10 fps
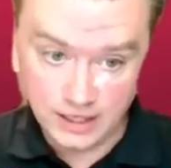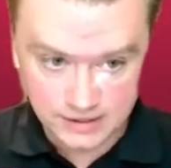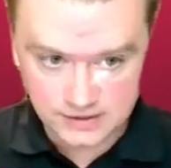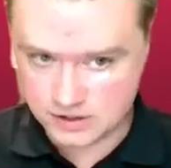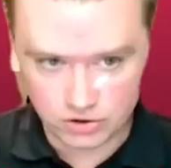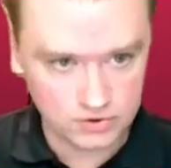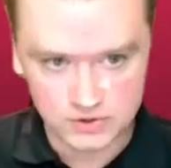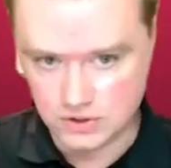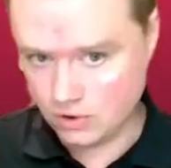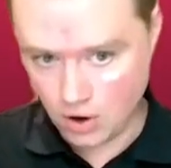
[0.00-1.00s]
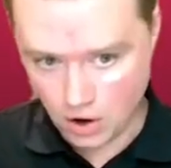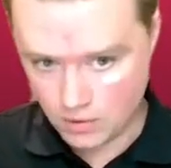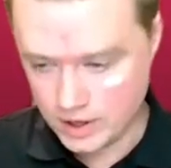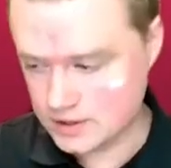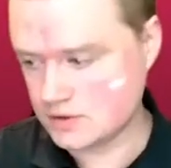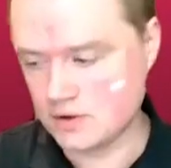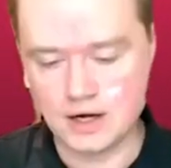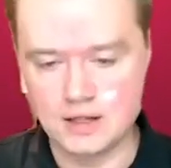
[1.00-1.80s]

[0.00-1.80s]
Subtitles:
is 0, 0 always, right?